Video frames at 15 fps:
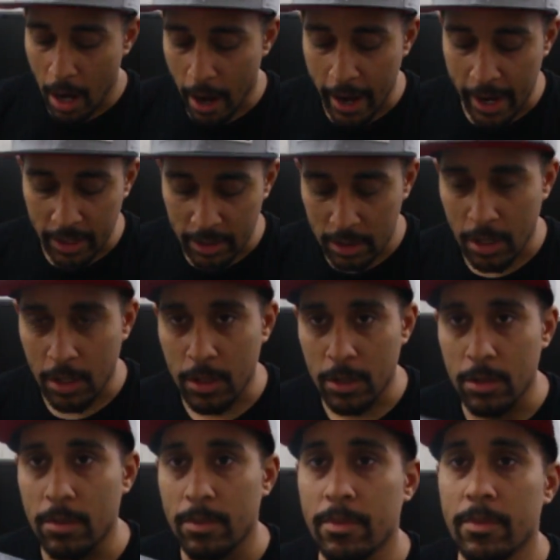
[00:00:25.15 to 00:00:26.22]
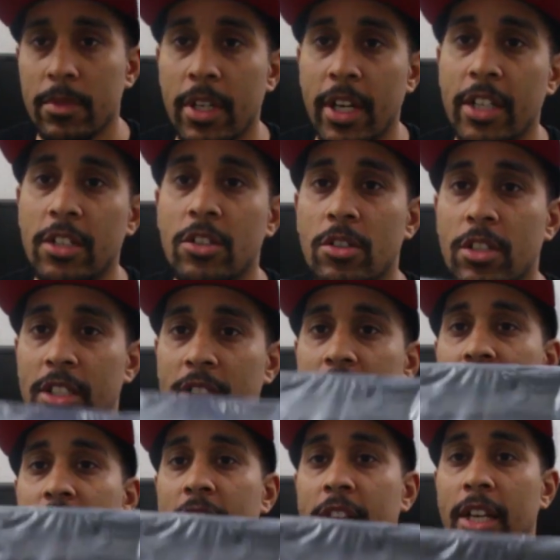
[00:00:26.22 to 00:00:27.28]
All right, so as you can
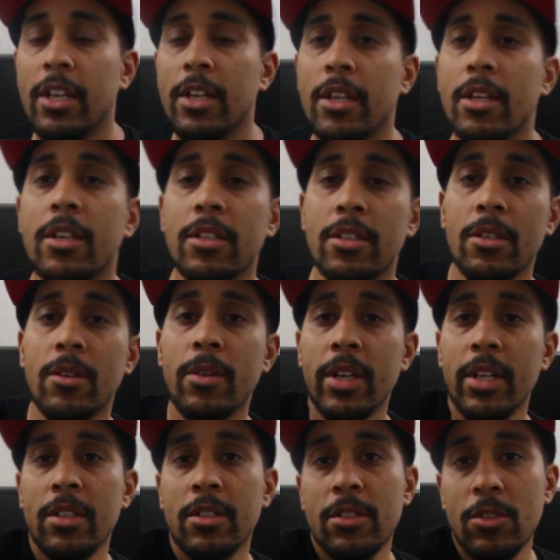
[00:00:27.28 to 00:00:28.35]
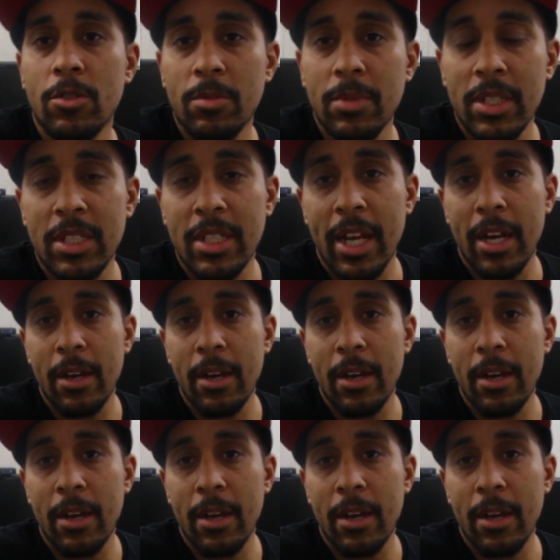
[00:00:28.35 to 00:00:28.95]
see, let's go ahead and zoom this